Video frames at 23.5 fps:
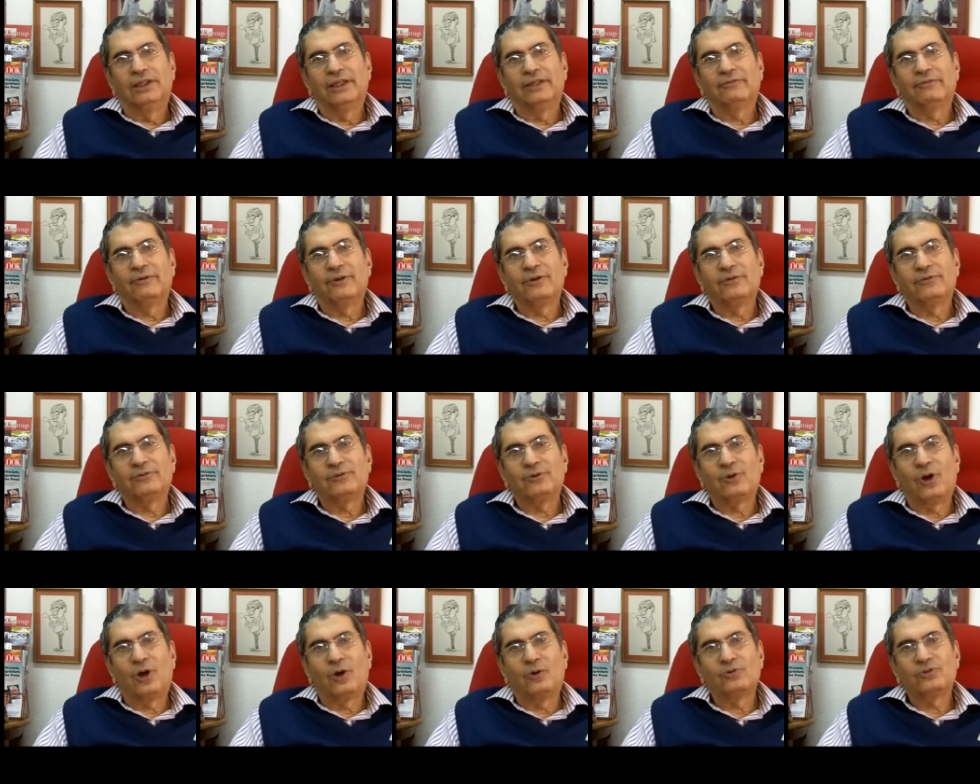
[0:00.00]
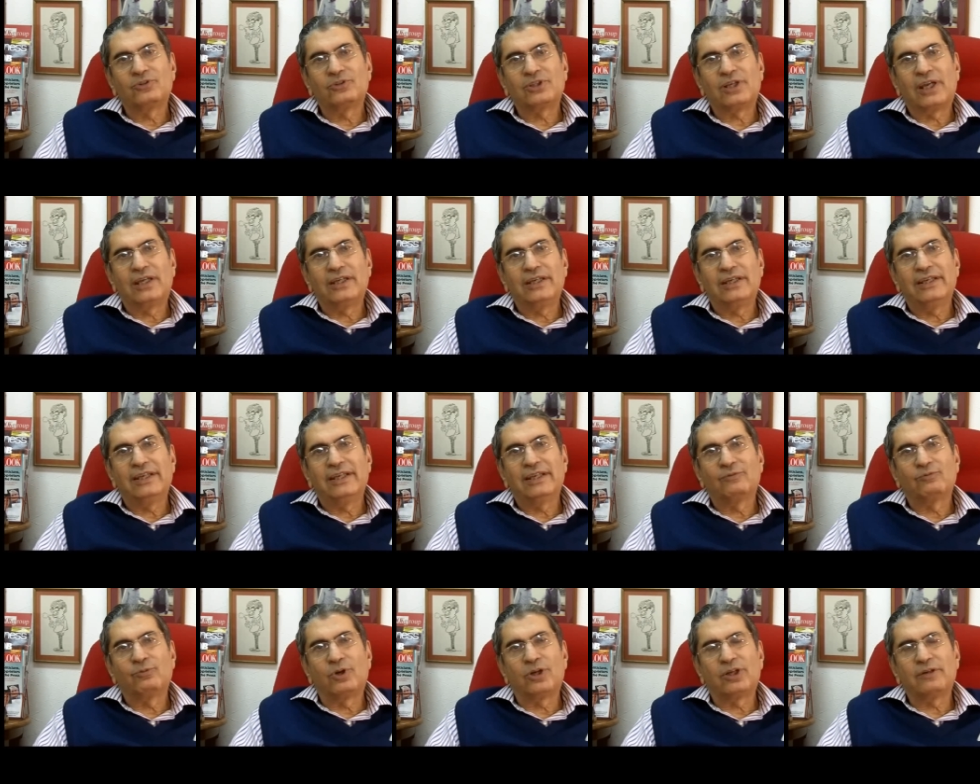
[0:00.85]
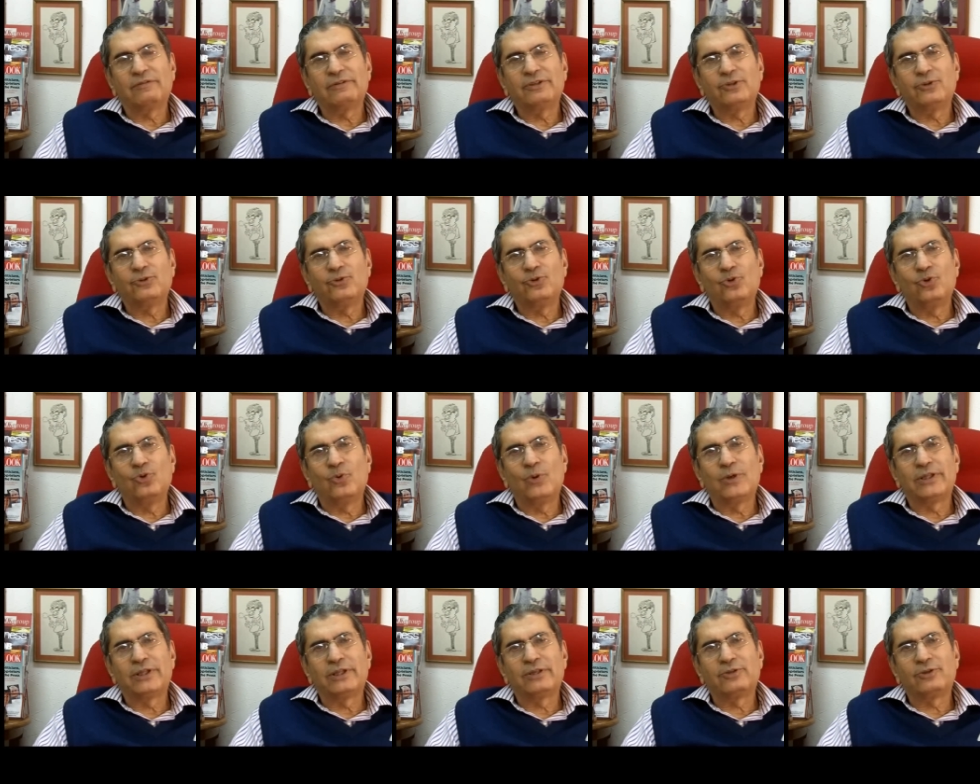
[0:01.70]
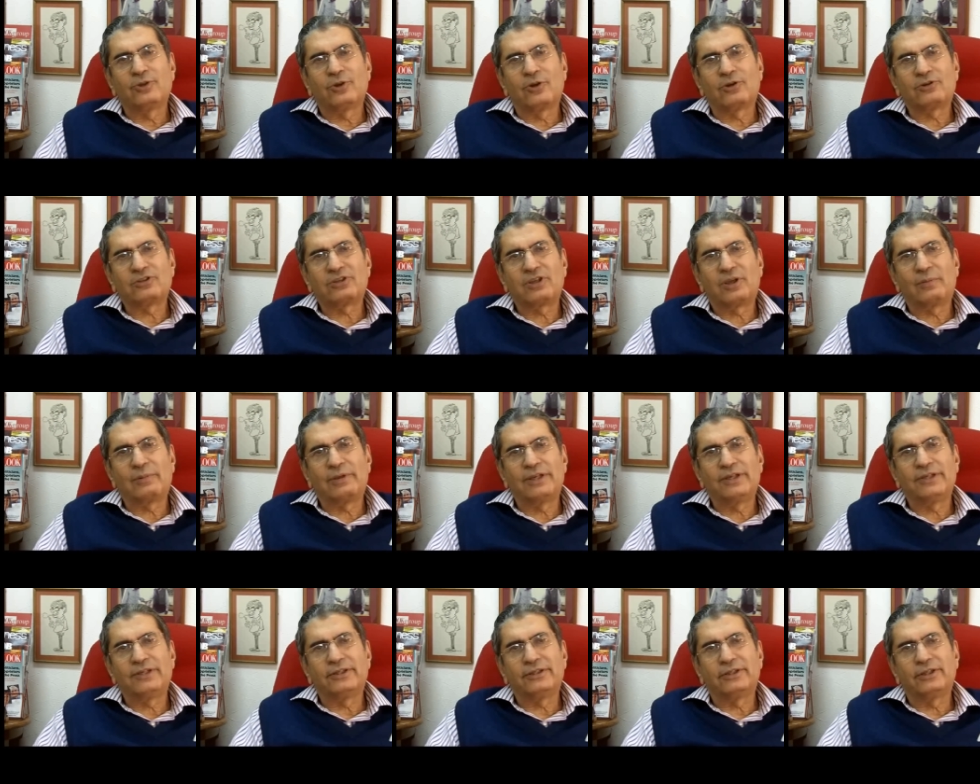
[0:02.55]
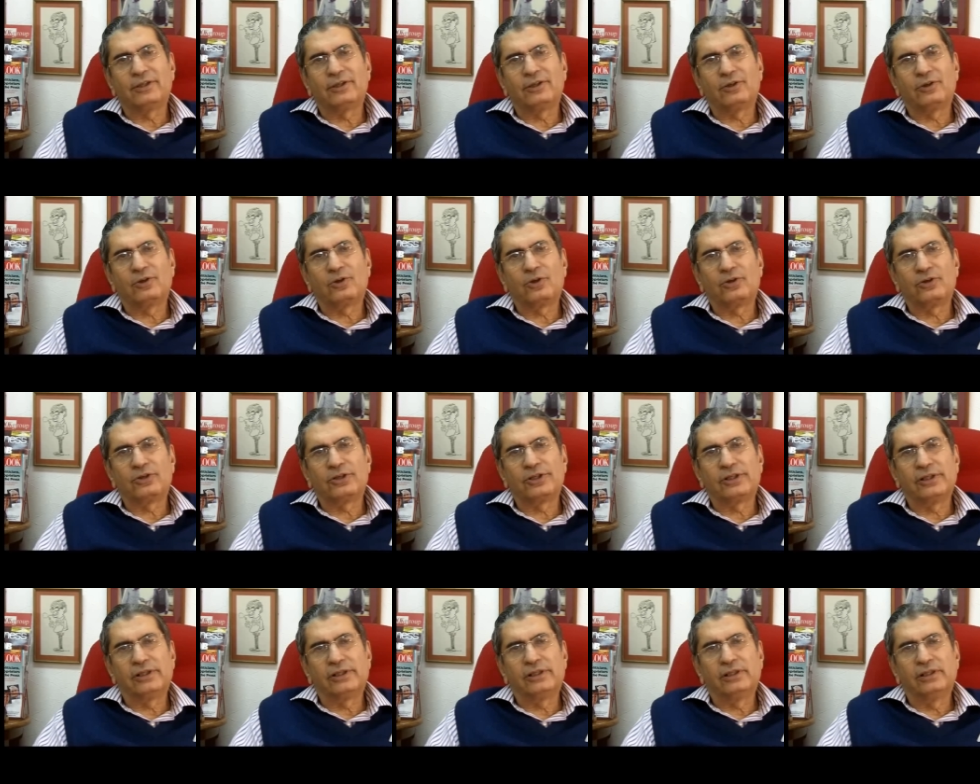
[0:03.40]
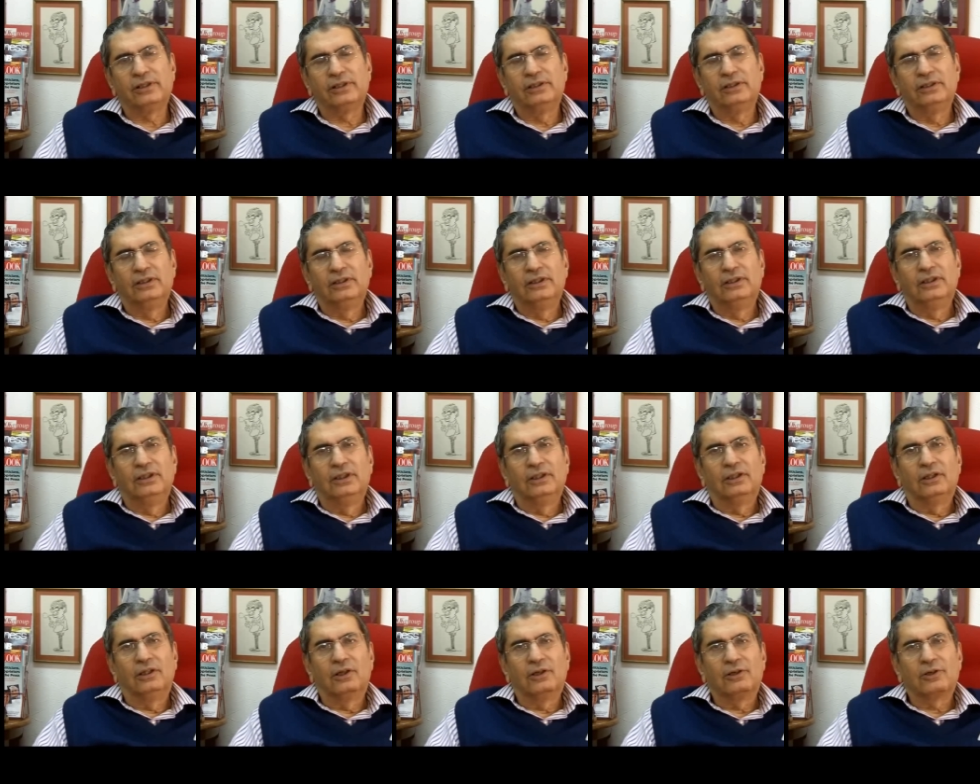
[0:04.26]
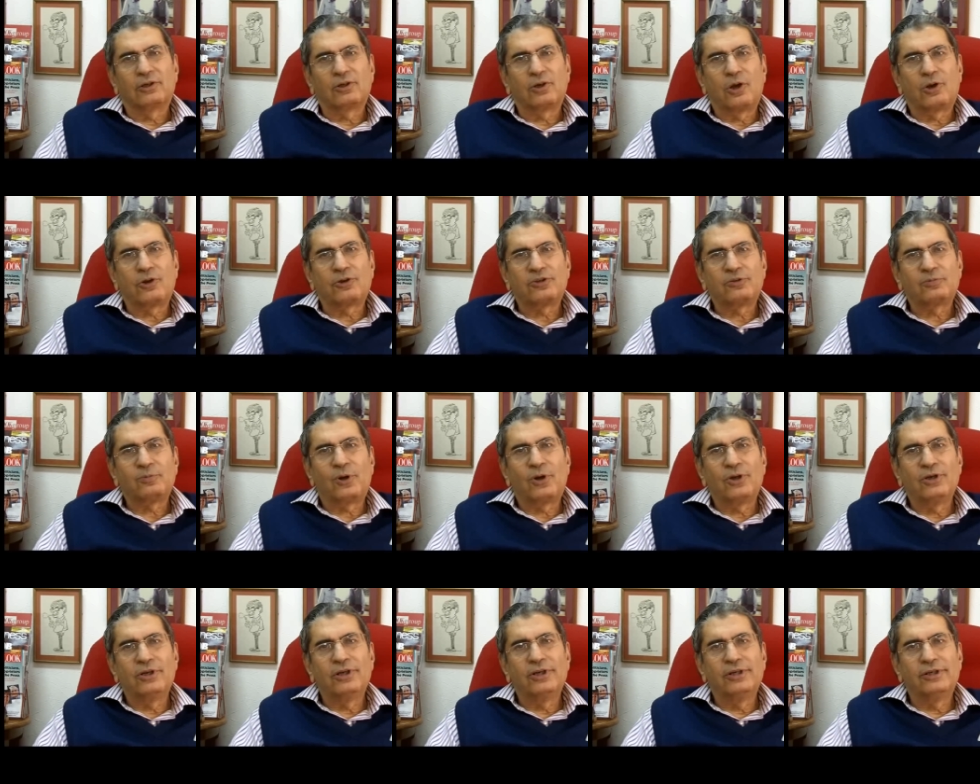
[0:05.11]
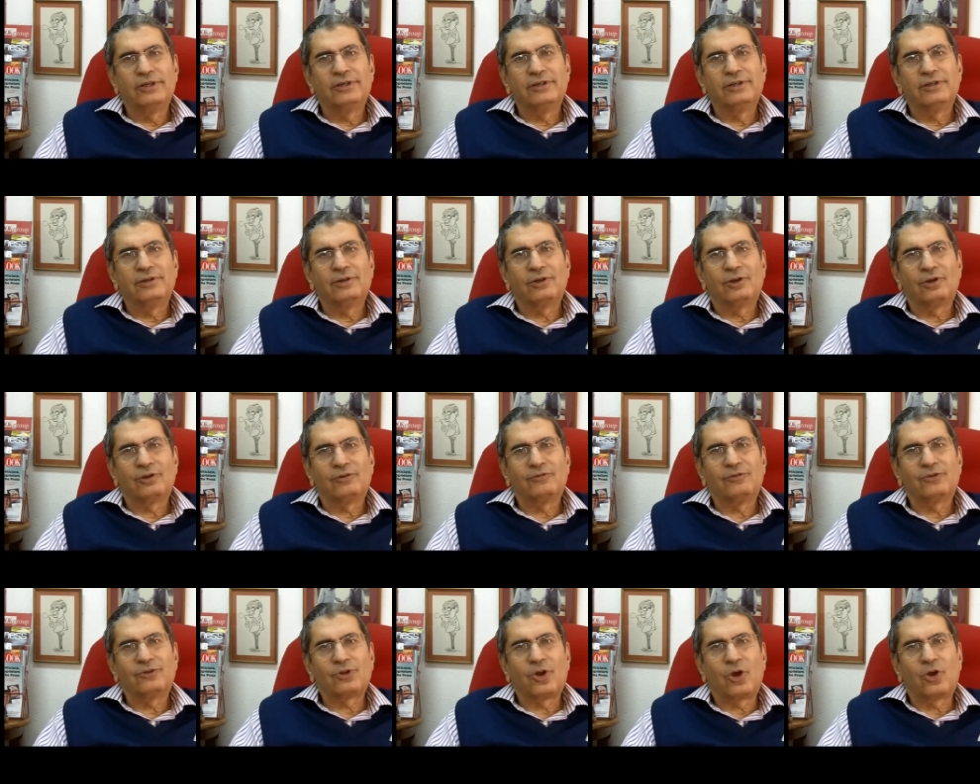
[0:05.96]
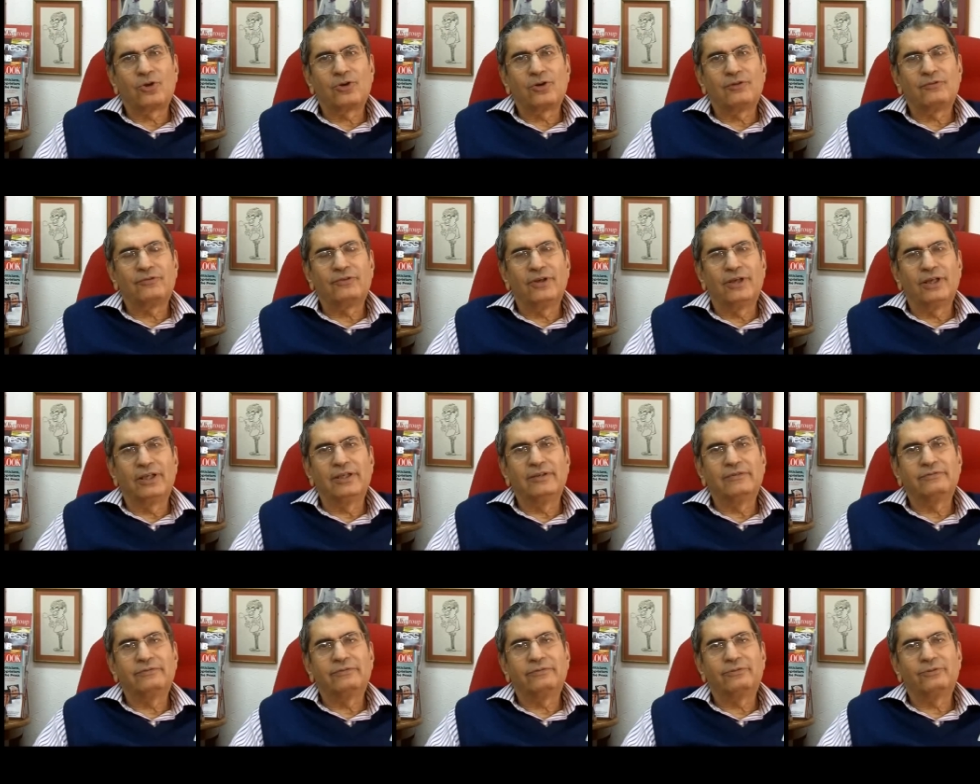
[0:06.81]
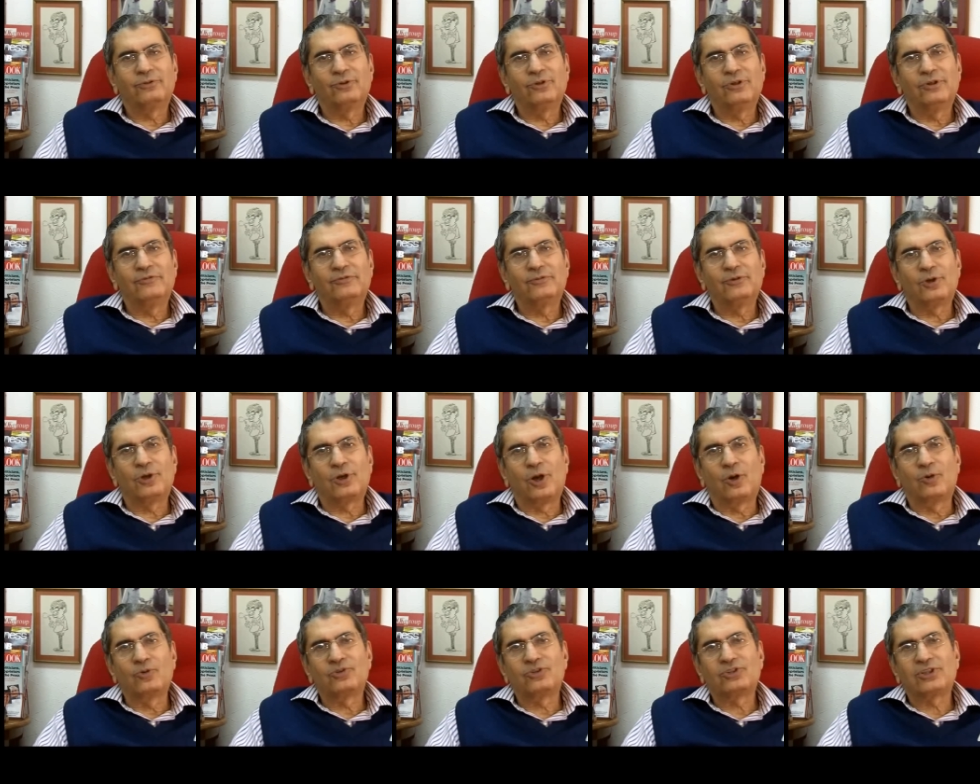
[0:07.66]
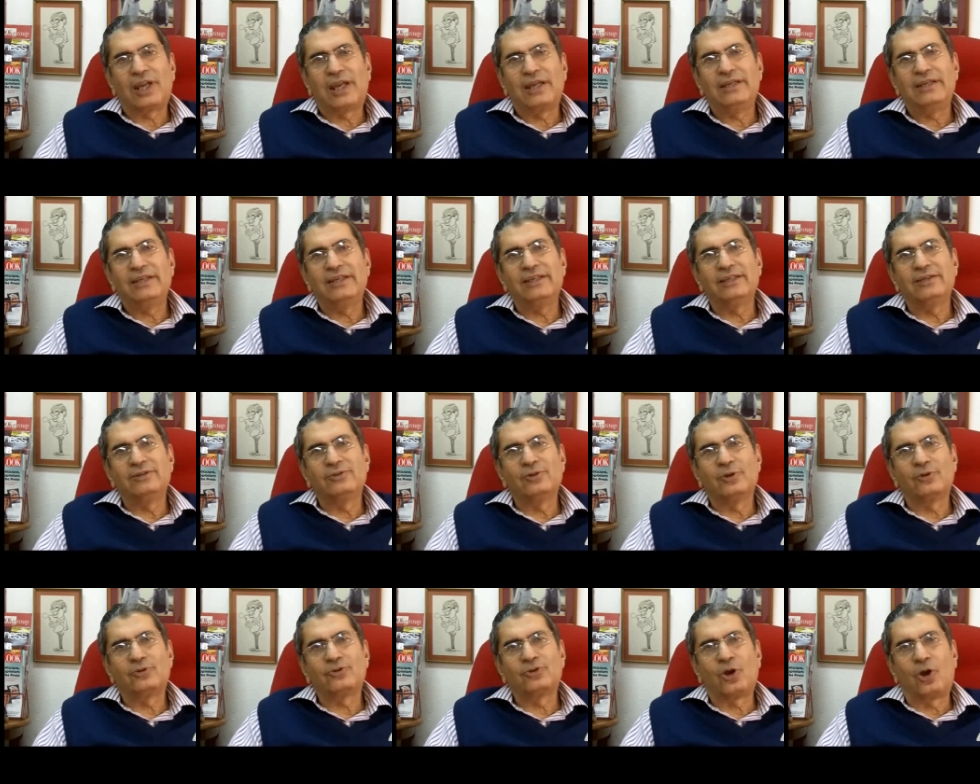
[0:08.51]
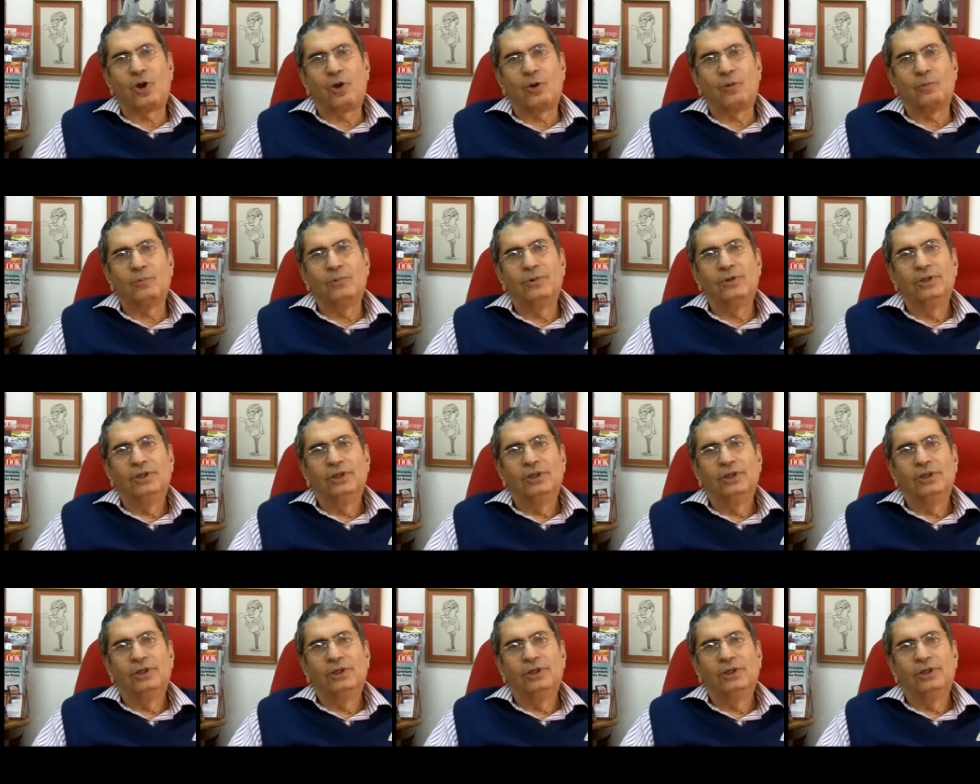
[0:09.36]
Therefore, if you're outstanding at whatever you do, whether you're a sub editor or a or a correspondent or a photographer, if, if you're outstanding in your job,